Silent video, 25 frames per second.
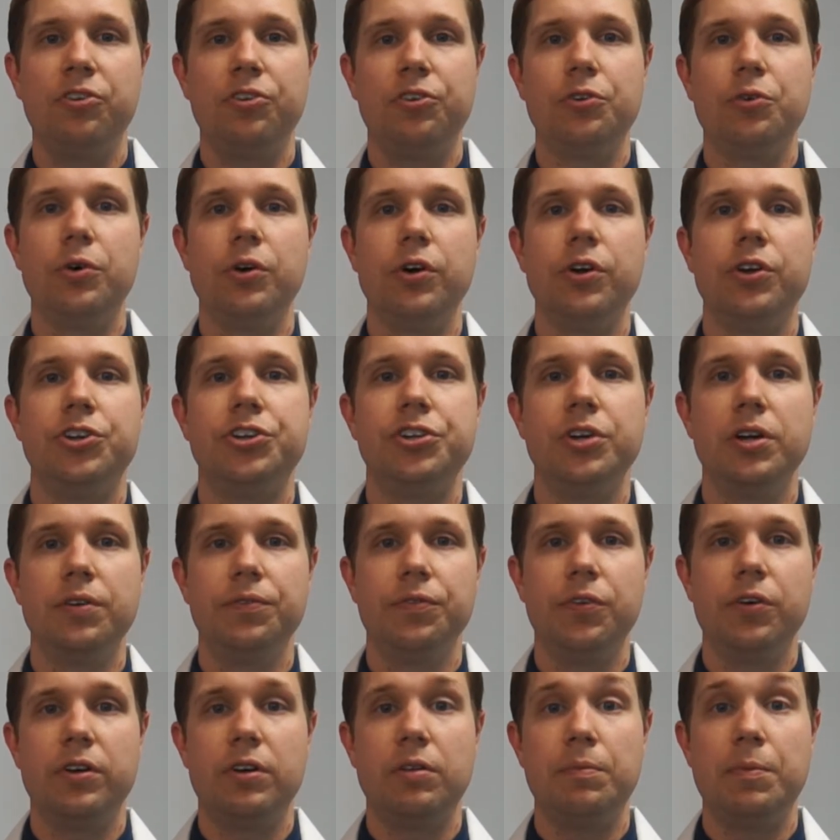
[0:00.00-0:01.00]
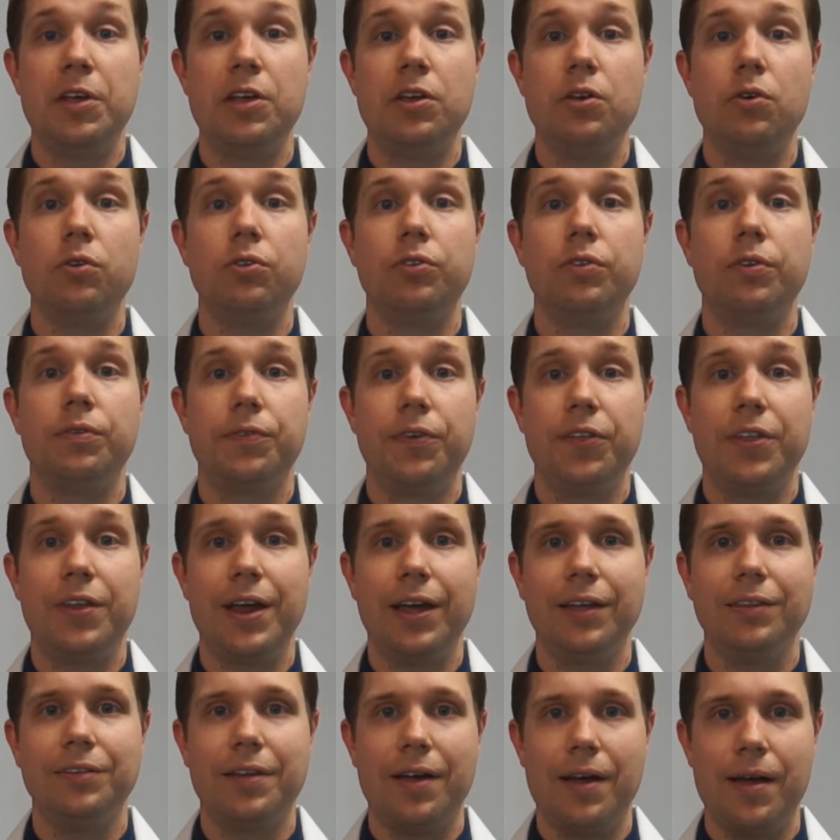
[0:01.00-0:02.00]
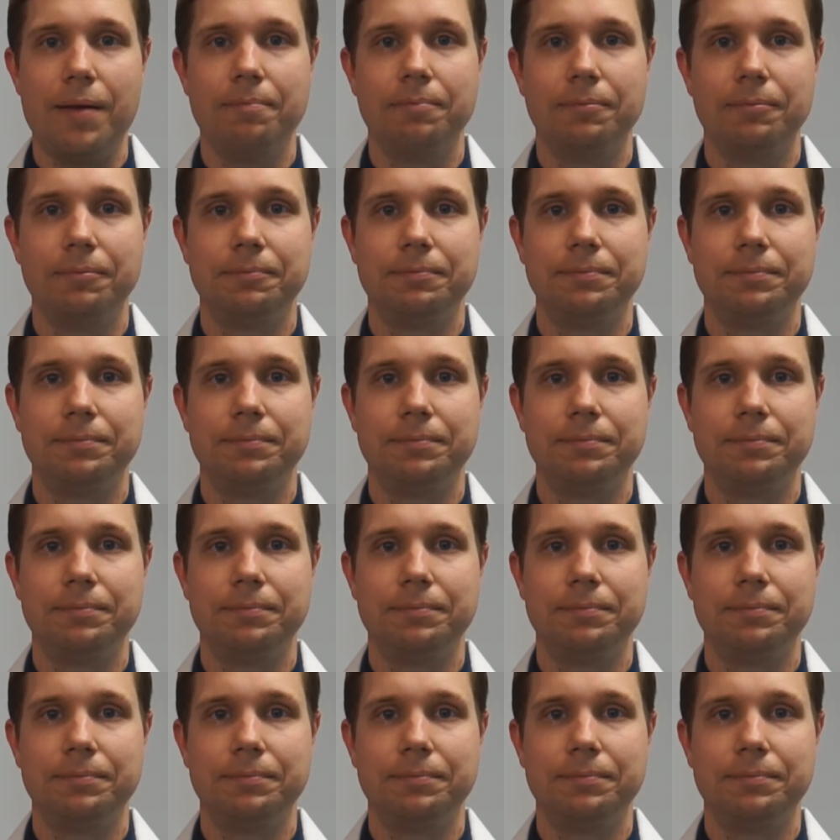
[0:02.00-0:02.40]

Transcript: storage for it to be used for the next time.